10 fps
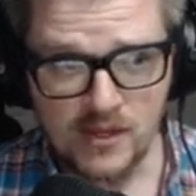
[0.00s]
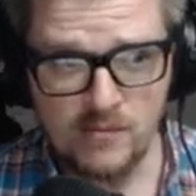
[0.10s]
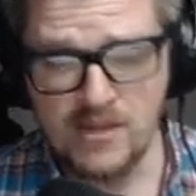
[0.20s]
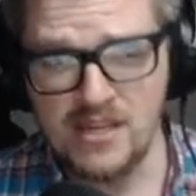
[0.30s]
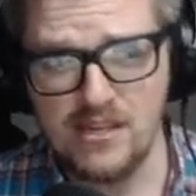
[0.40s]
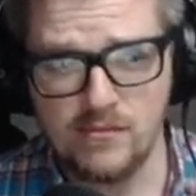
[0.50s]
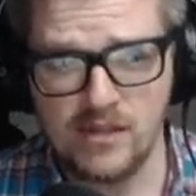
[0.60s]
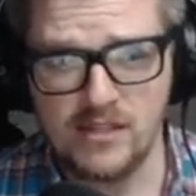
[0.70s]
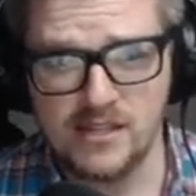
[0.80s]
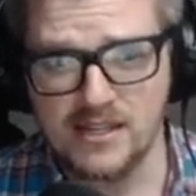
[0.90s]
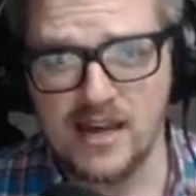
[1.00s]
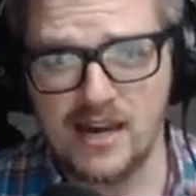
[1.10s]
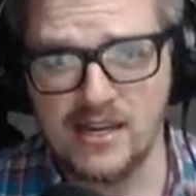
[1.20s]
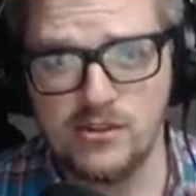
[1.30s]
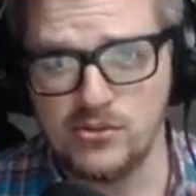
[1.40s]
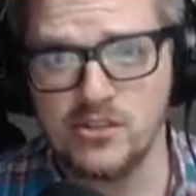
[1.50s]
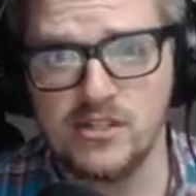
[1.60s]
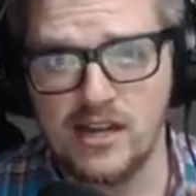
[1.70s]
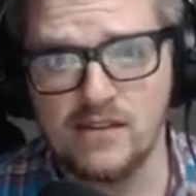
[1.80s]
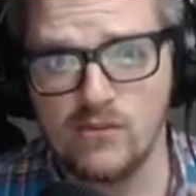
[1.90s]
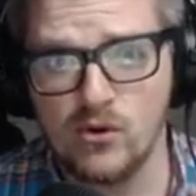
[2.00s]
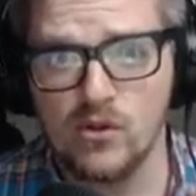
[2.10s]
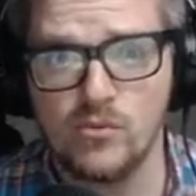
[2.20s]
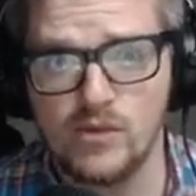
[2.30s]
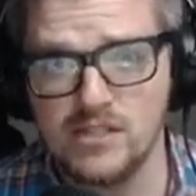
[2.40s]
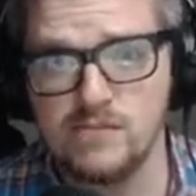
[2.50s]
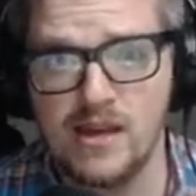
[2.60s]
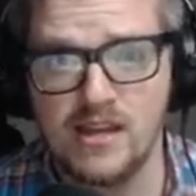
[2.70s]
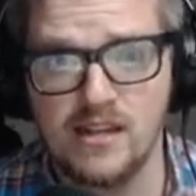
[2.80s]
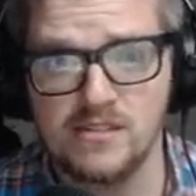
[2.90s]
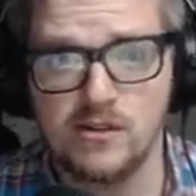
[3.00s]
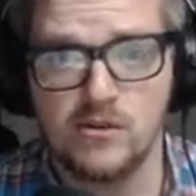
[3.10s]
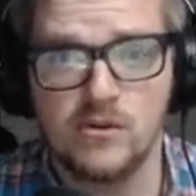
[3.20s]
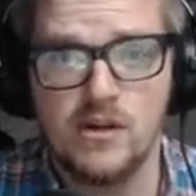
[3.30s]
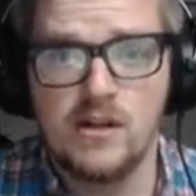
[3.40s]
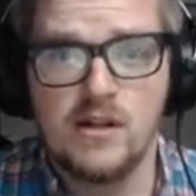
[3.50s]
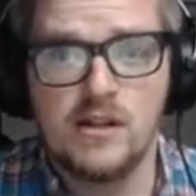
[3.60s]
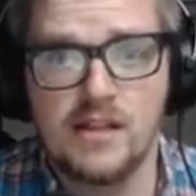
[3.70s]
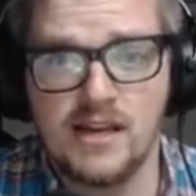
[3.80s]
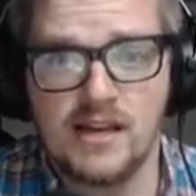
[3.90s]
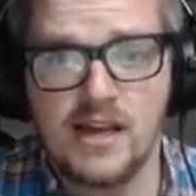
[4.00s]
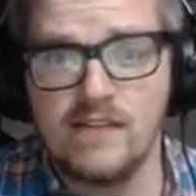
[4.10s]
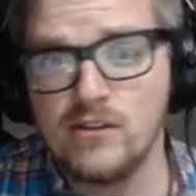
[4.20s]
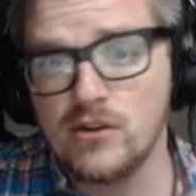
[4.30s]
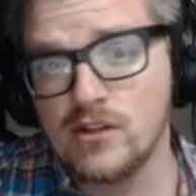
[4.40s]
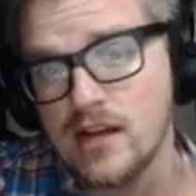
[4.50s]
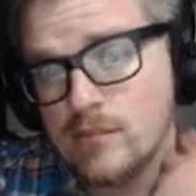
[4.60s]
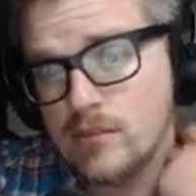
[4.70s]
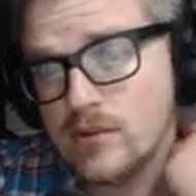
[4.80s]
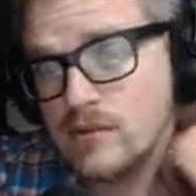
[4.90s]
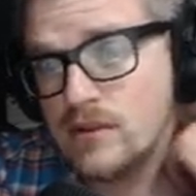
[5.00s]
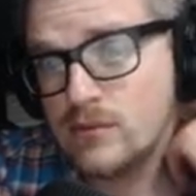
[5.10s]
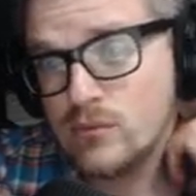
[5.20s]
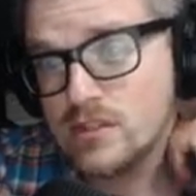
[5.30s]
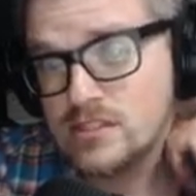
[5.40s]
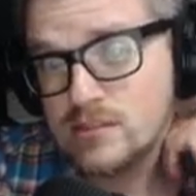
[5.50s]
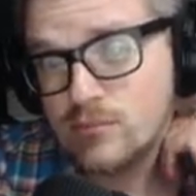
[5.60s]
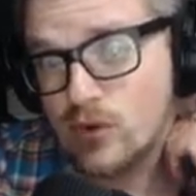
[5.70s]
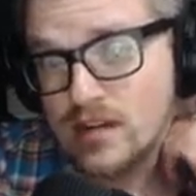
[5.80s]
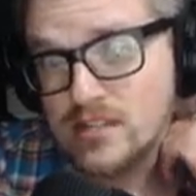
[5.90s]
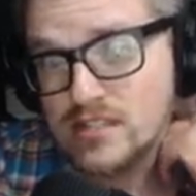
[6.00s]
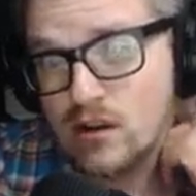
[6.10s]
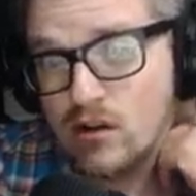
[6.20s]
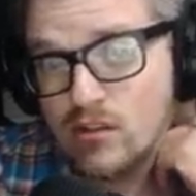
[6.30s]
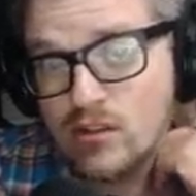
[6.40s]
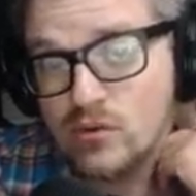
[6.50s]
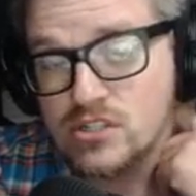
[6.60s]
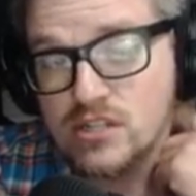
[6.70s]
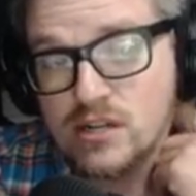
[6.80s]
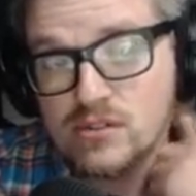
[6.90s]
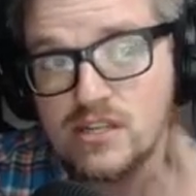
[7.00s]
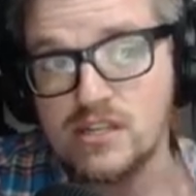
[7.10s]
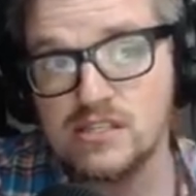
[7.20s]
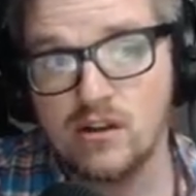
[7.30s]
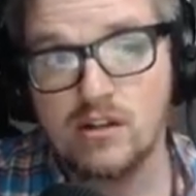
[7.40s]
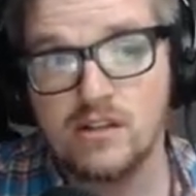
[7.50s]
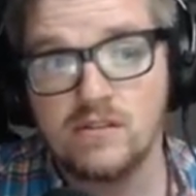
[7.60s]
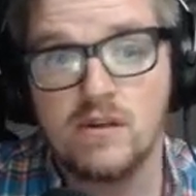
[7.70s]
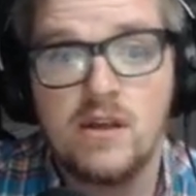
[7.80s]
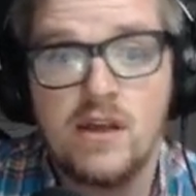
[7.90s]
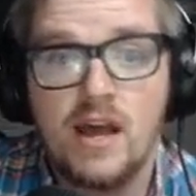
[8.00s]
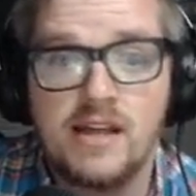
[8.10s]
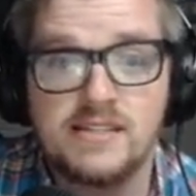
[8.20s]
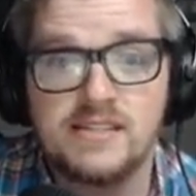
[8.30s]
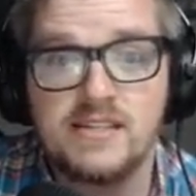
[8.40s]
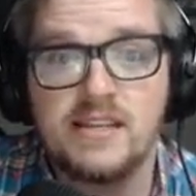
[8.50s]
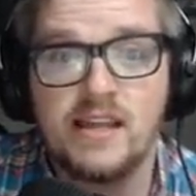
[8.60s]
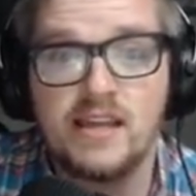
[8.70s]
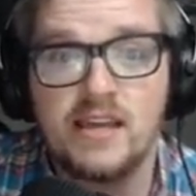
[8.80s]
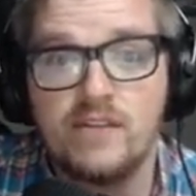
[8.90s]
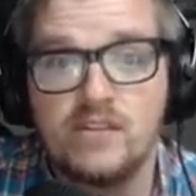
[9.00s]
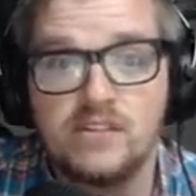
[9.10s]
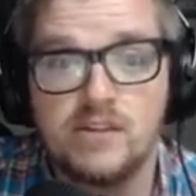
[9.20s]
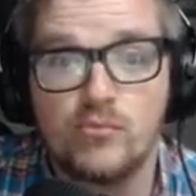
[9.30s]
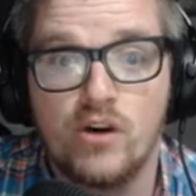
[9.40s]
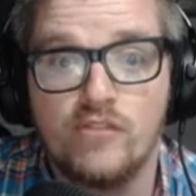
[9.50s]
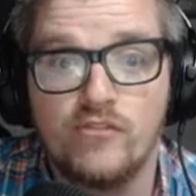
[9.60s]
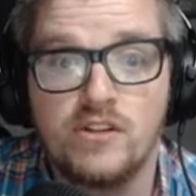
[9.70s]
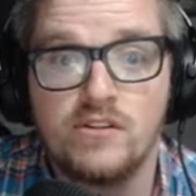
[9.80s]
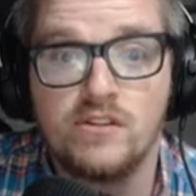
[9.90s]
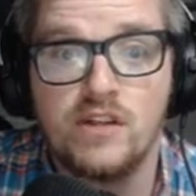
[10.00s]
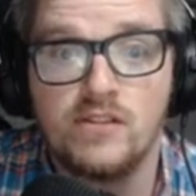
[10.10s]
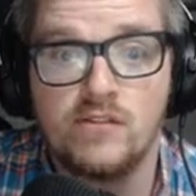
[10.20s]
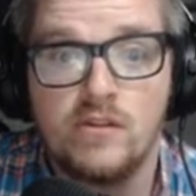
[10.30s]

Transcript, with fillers: me like i usually have always made it so like i looked up what's the price on the auction house is on it and see like if it's a profit or not